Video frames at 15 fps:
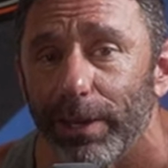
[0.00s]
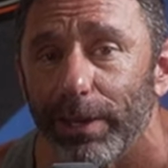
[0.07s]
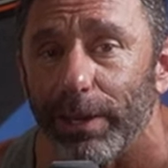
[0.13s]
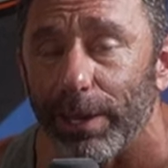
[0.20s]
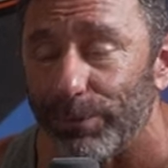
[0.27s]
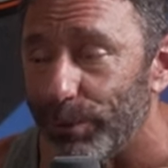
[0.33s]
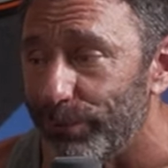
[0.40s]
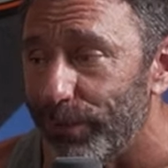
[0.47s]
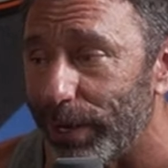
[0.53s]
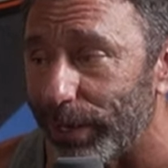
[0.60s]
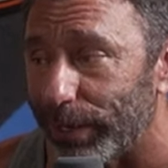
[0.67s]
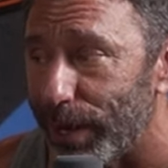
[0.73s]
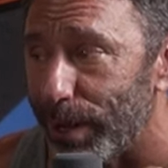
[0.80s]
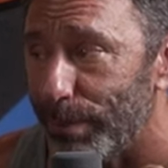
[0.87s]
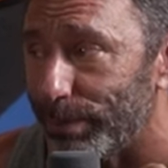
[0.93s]
if you fuck
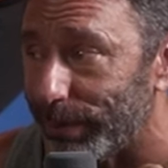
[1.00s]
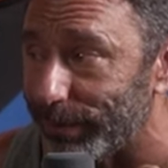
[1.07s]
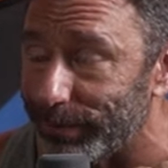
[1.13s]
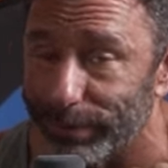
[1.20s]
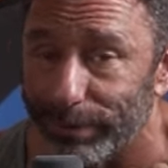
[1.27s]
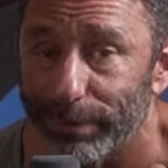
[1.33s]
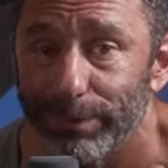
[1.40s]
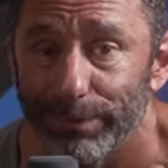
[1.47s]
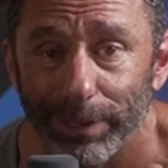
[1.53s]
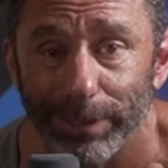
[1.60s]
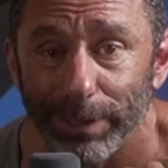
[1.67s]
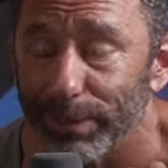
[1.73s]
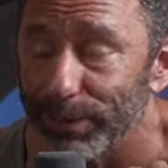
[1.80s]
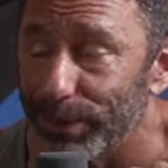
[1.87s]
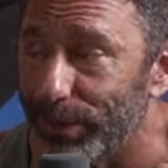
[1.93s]
it up, like you fucked
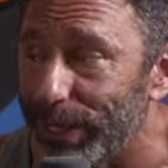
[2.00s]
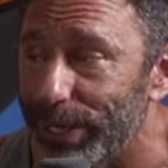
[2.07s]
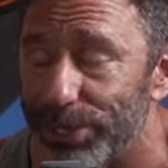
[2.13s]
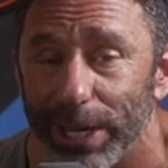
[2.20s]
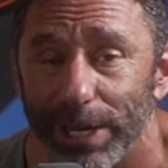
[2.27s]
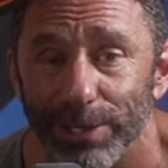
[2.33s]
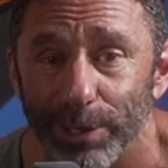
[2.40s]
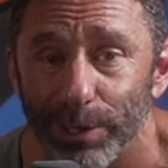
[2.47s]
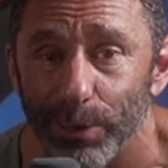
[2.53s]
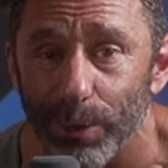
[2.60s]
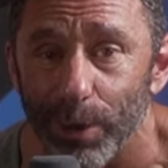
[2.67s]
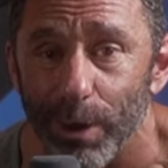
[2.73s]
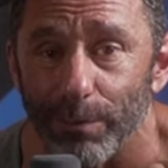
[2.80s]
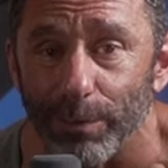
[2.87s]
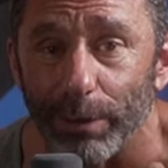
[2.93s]
it up, you don't get a chance to do it
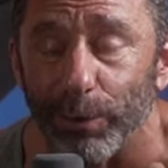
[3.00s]
over.